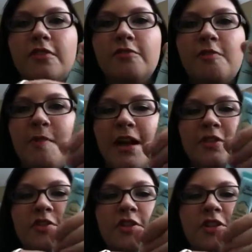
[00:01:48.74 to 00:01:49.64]

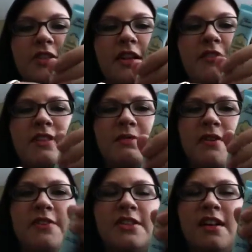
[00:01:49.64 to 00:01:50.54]
Reminder to yourself, because when I
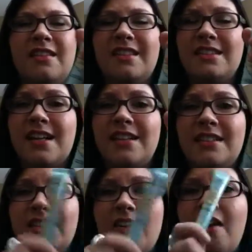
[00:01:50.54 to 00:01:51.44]
first got this, I
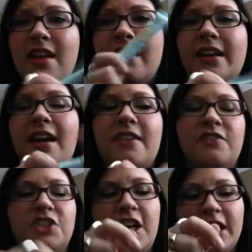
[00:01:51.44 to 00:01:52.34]
did not like kind of
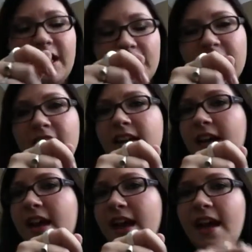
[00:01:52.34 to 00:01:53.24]
shake it,
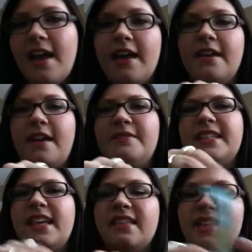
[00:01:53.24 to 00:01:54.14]
and I was
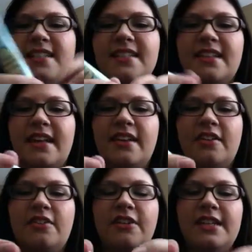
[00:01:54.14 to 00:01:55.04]
like, this is like
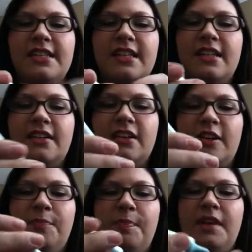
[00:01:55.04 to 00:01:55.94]
greasy and
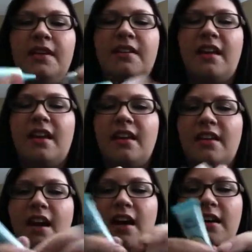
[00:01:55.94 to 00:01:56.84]
goopy and like
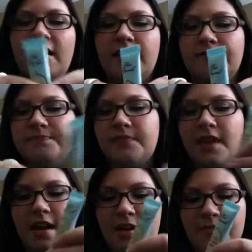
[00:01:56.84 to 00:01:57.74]
yuck.
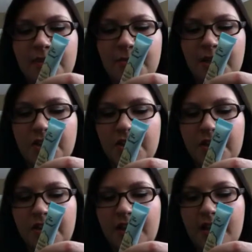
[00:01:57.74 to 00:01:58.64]
So make sure
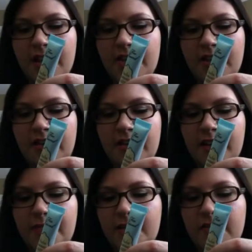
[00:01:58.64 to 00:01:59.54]
you do that, and then it'll
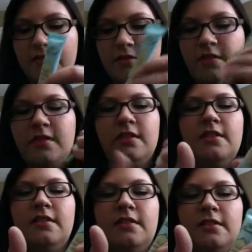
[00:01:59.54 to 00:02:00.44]
come out
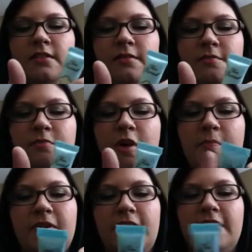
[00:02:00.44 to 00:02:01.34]

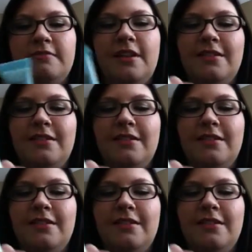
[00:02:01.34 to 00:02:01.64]
properly.